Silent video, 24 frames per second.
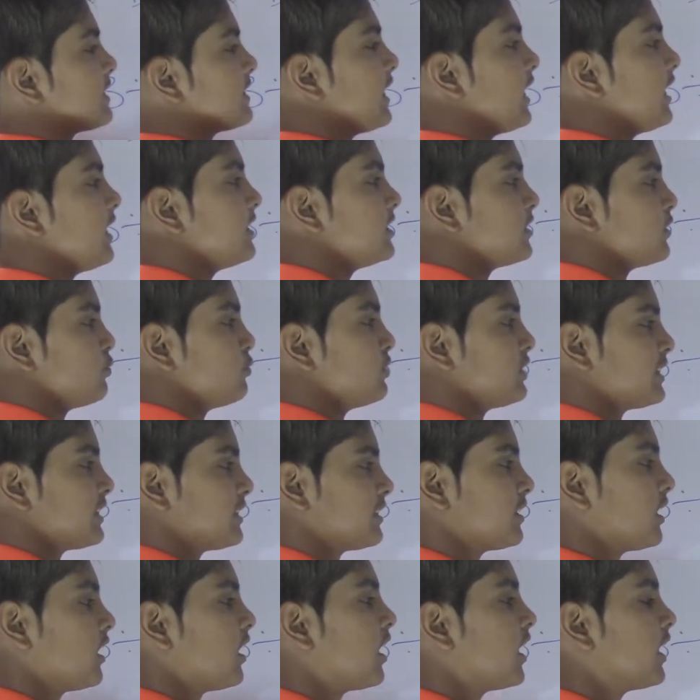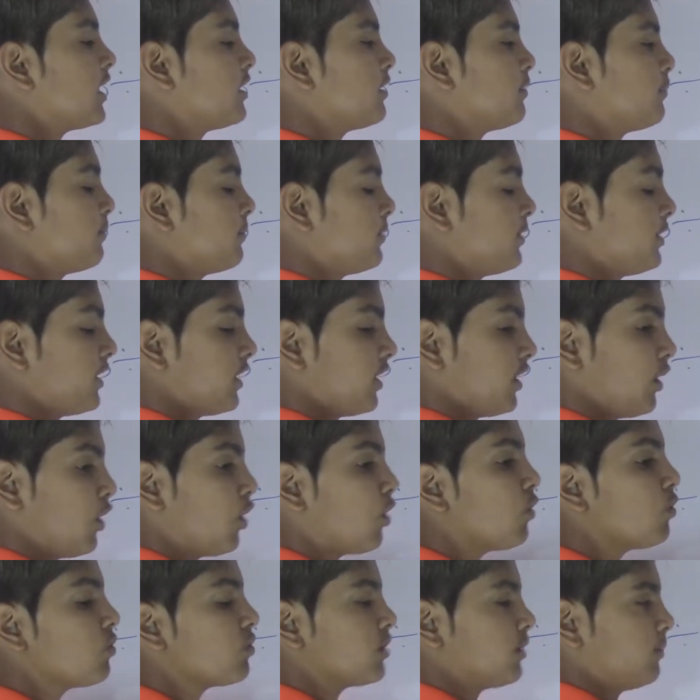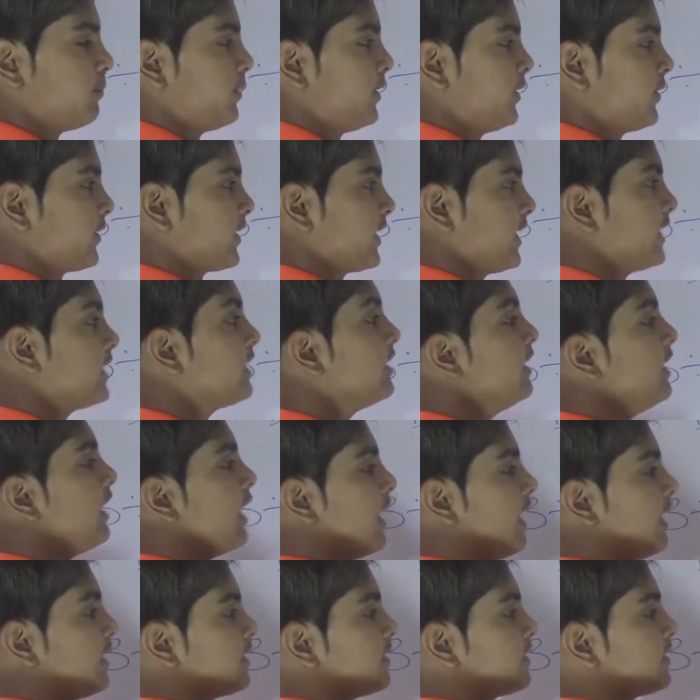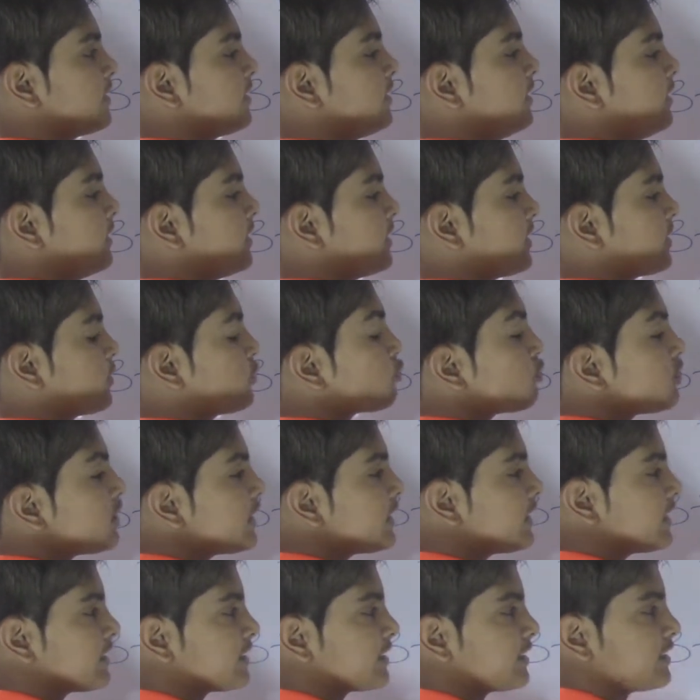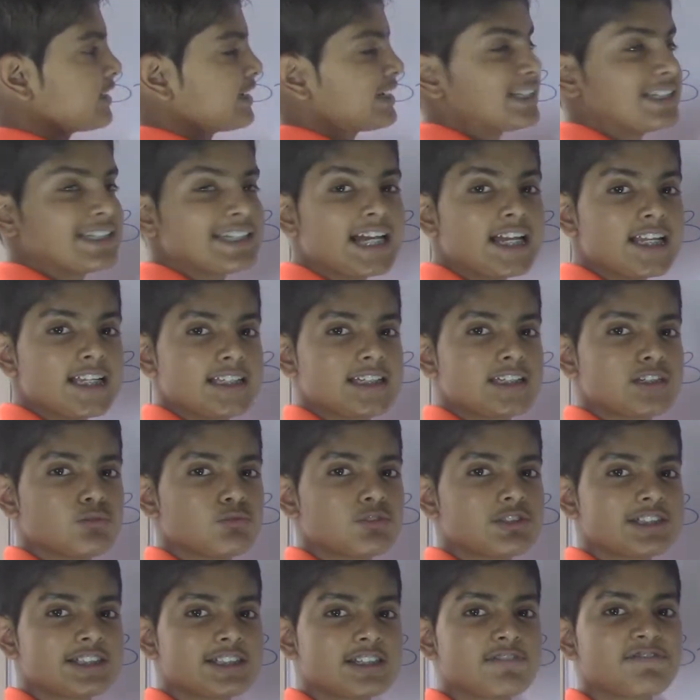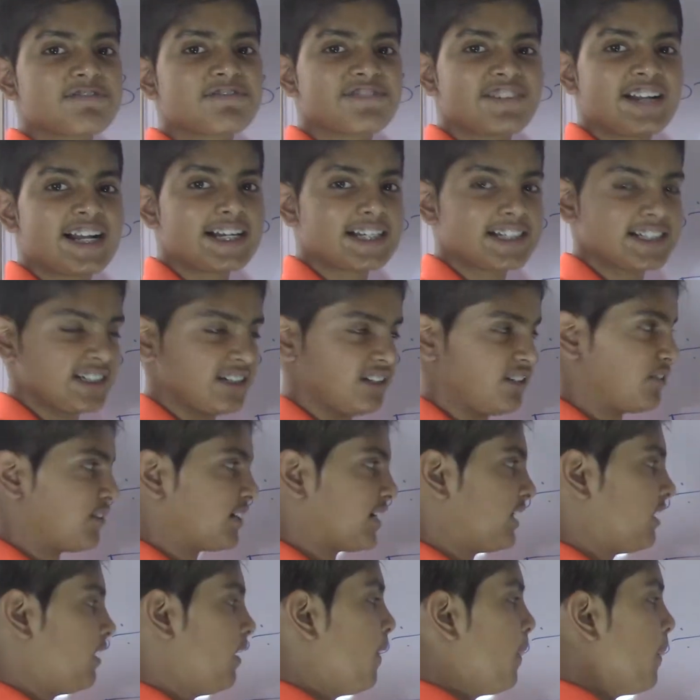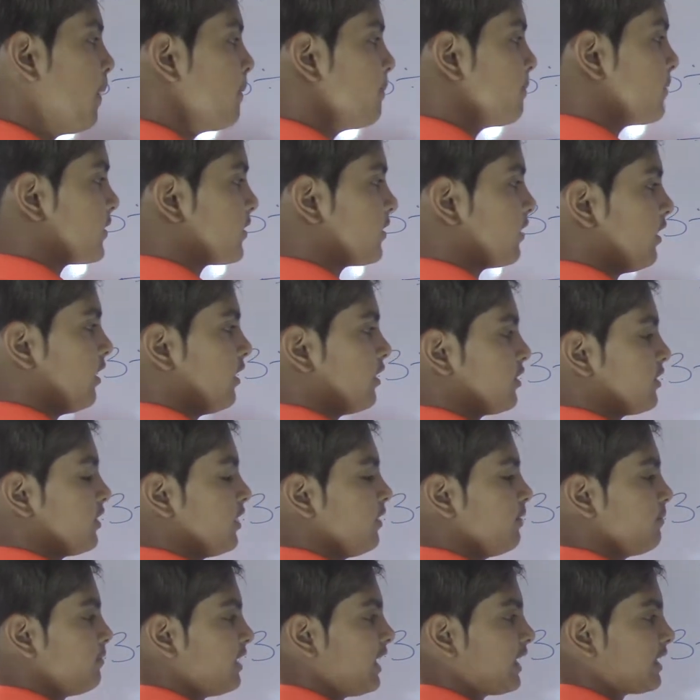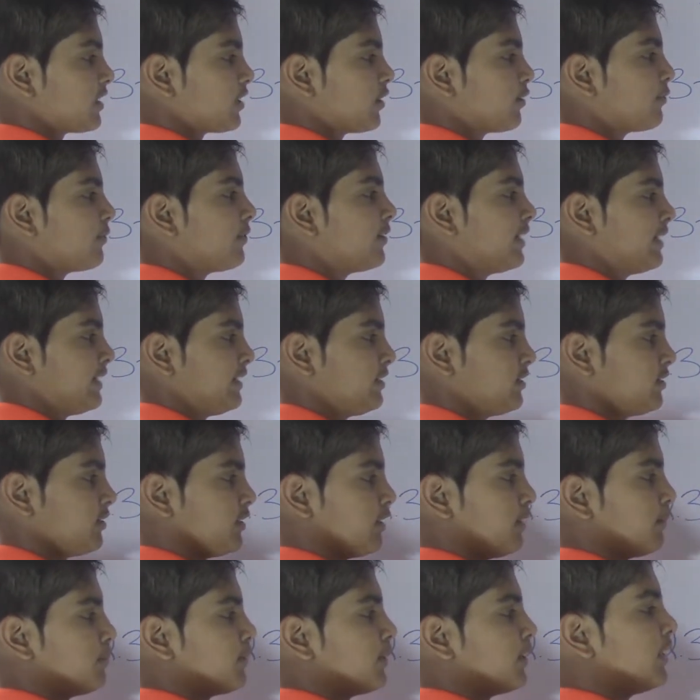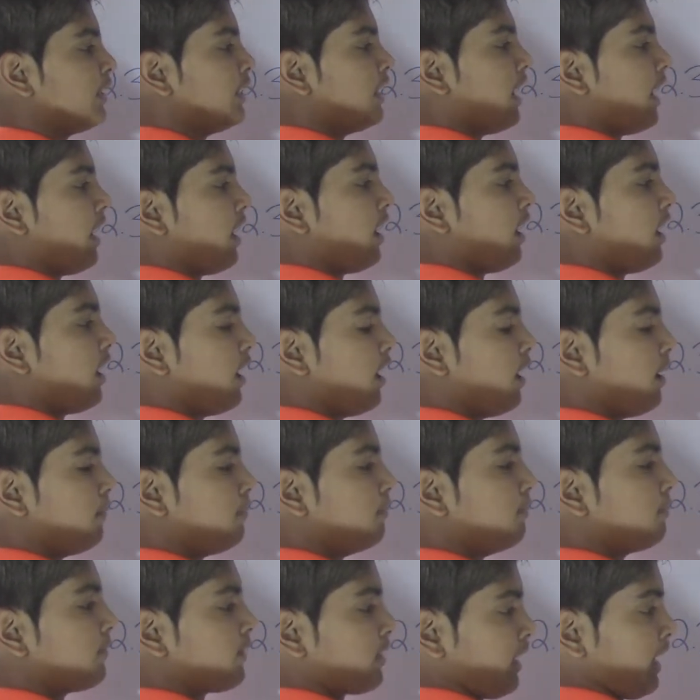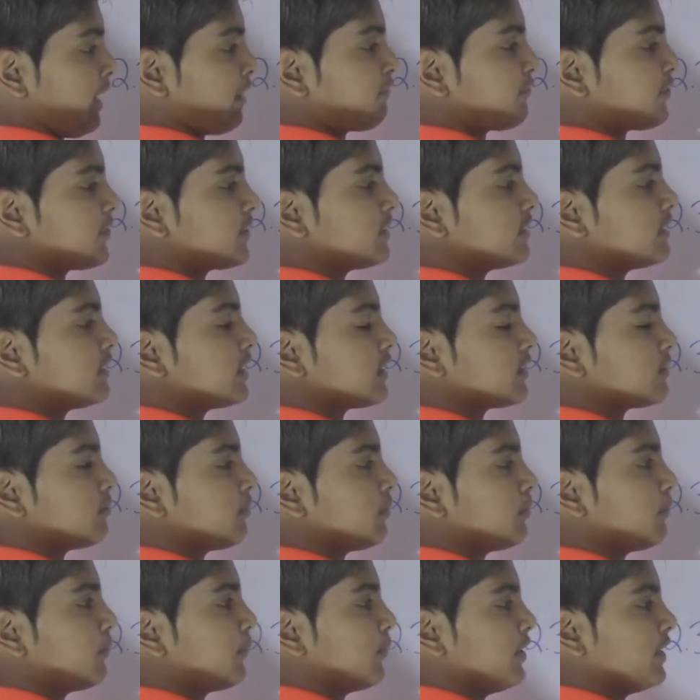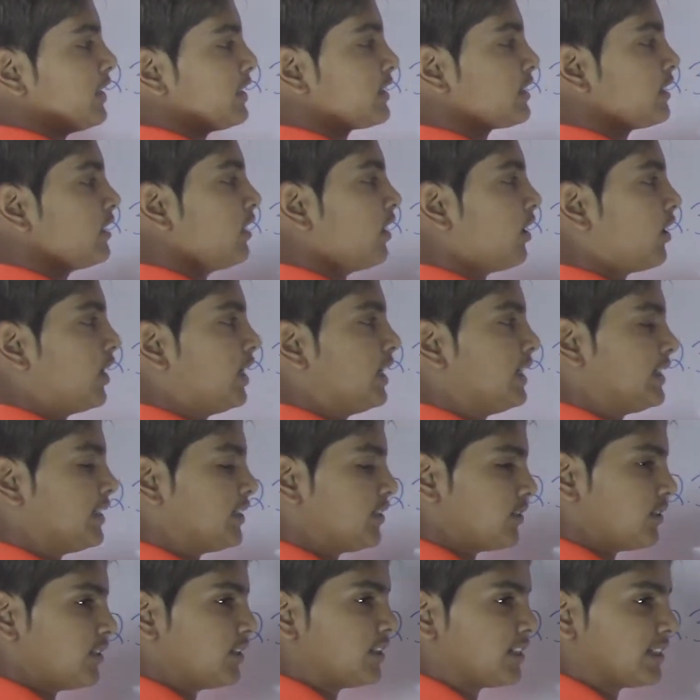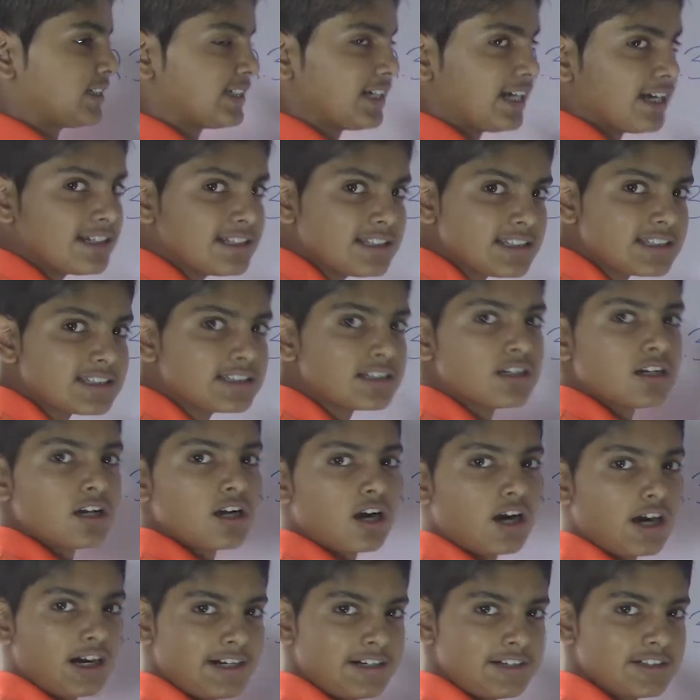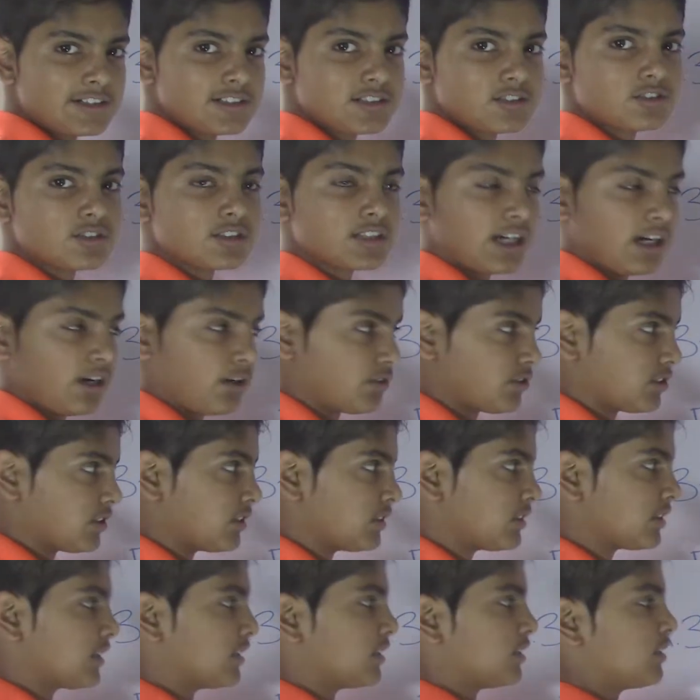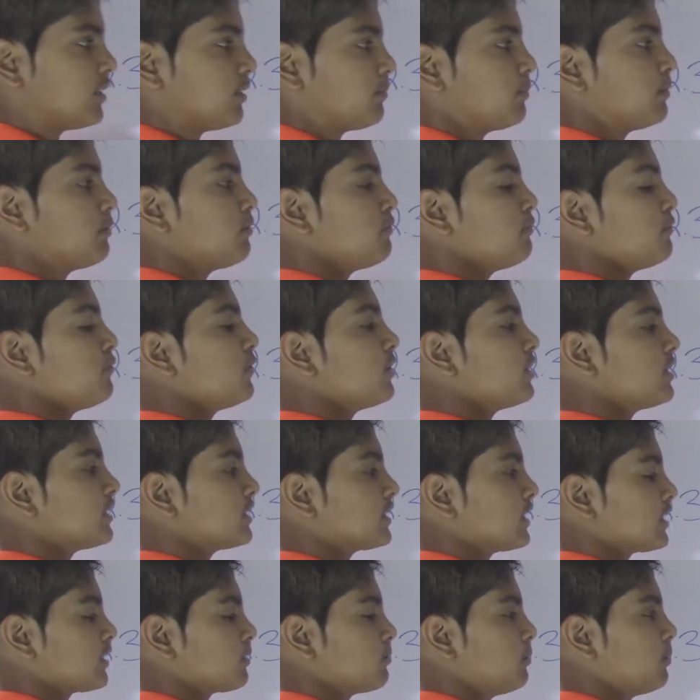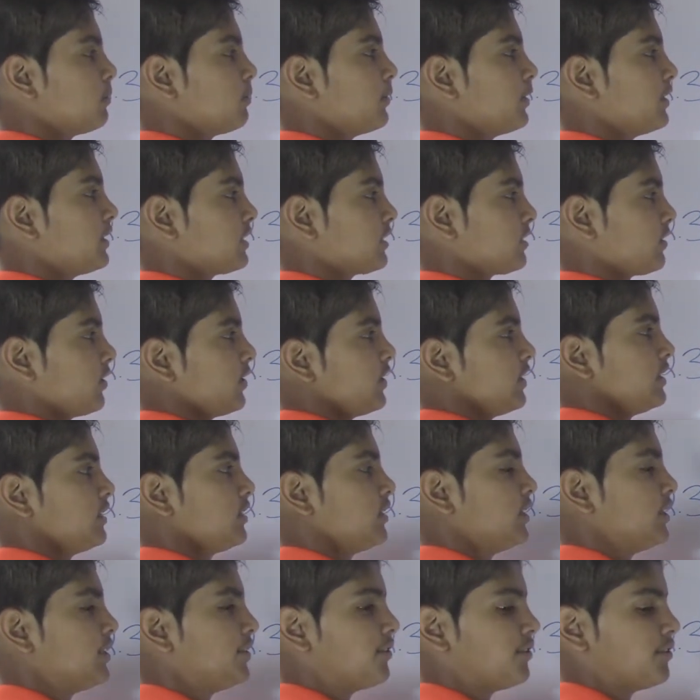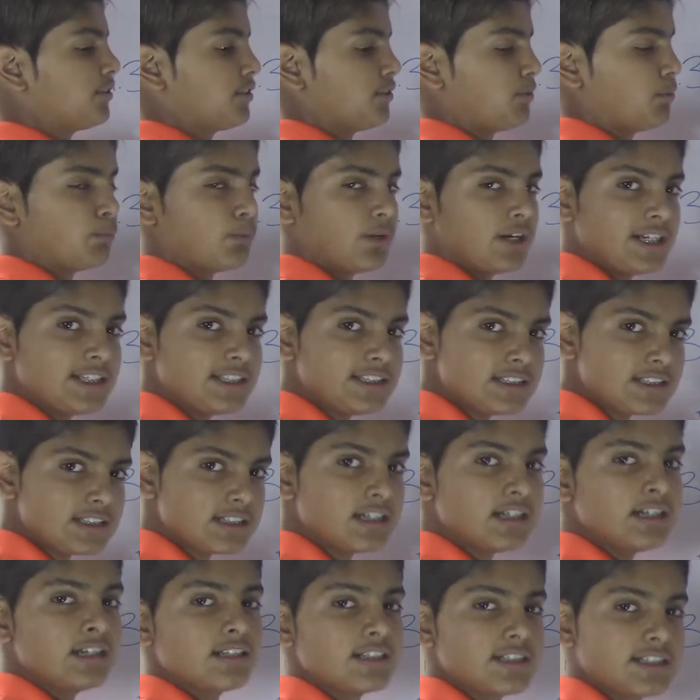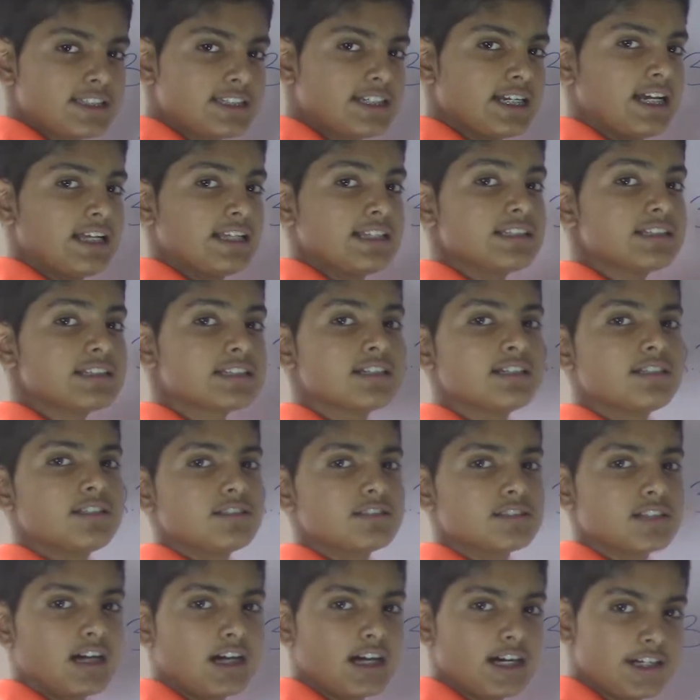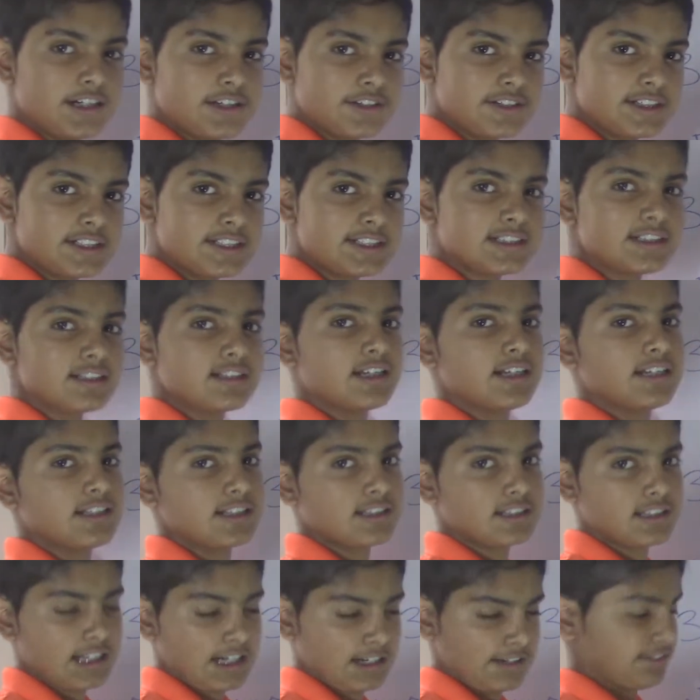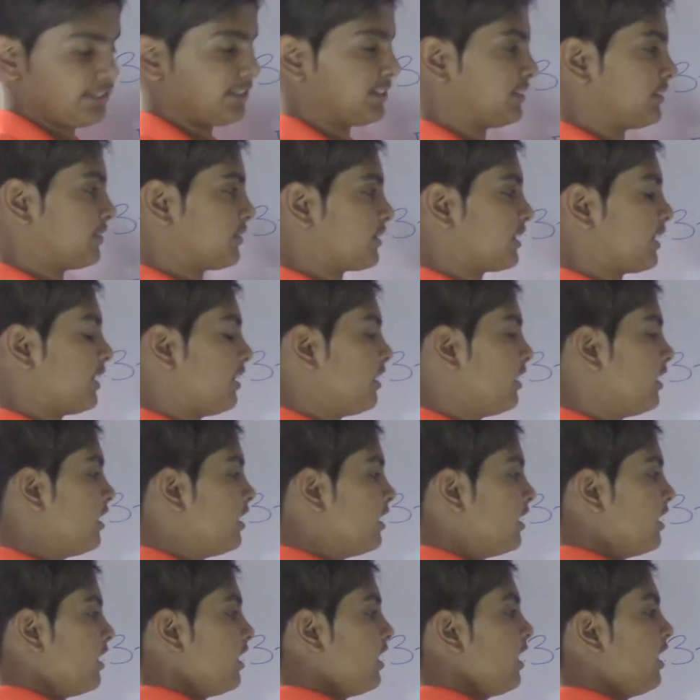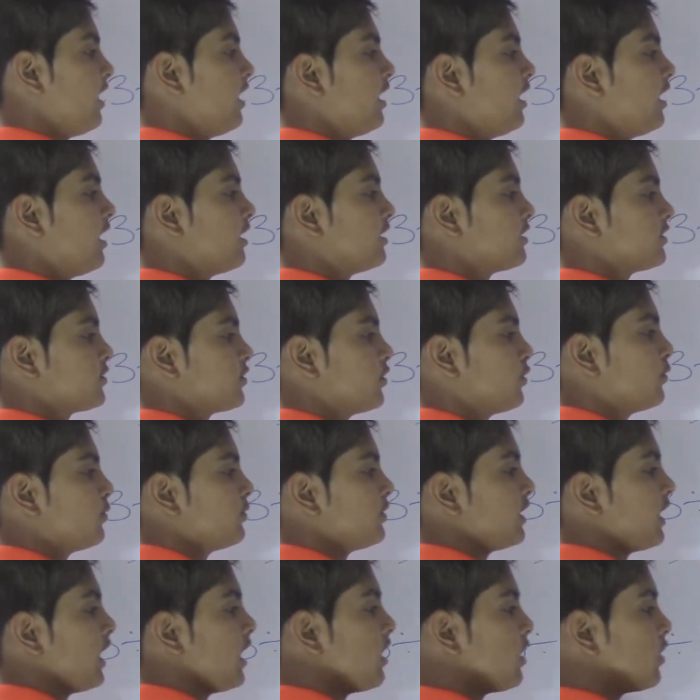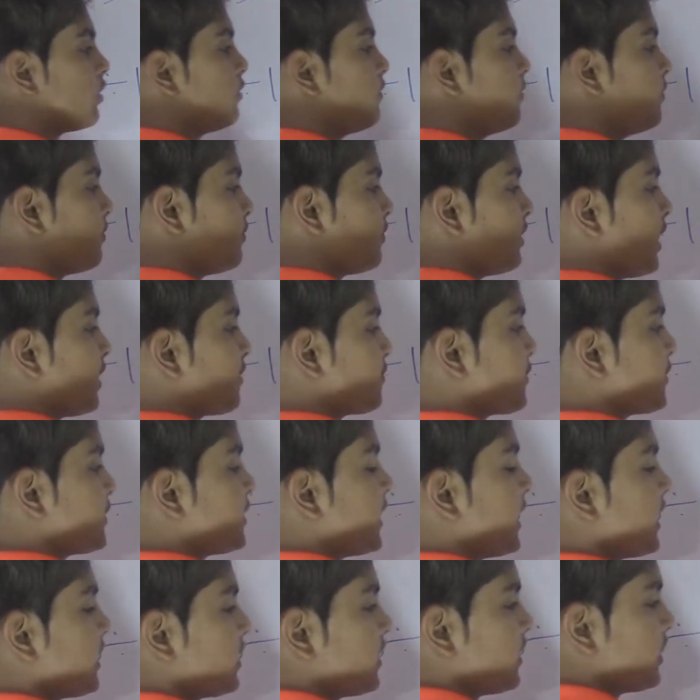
tens which is the hun the whole number okay and then the three is in the tenths which is a fraction okay so uh, um that's how it works number uh after the decimal points are either in the tens hundreds or thousands and the number before the decimal points are in the, either in the ones, the tens, the hundreds and the thousands, okay? Uh, so now you have to take